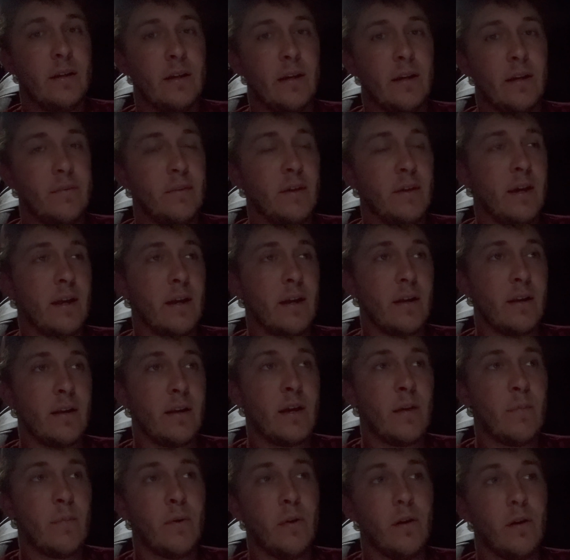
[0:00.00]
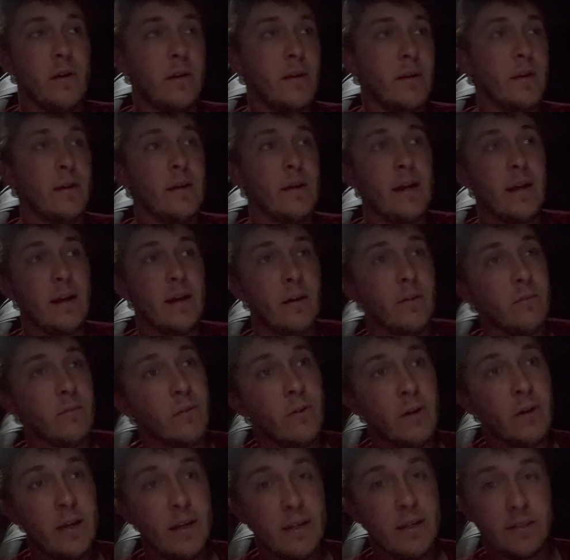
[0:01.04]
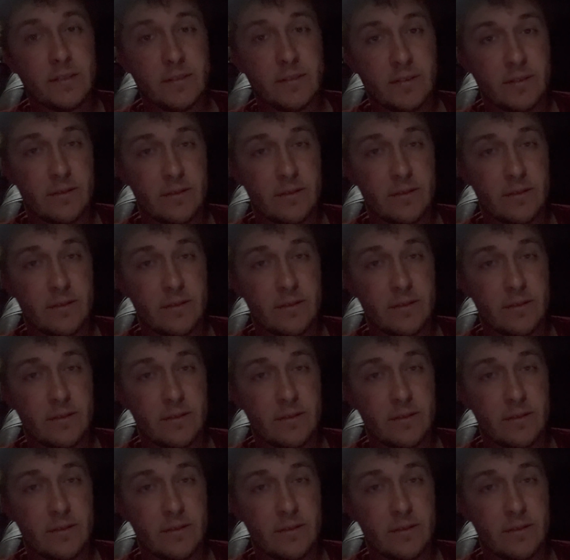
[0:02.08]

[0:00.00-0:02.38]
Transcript: I've got a couple hundred out west,